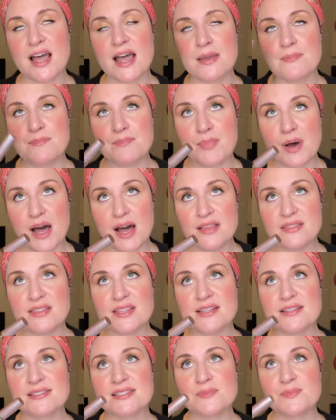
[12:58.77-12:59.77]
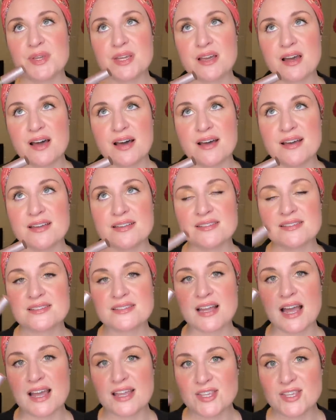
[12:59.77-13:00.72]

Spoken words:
I bought this because I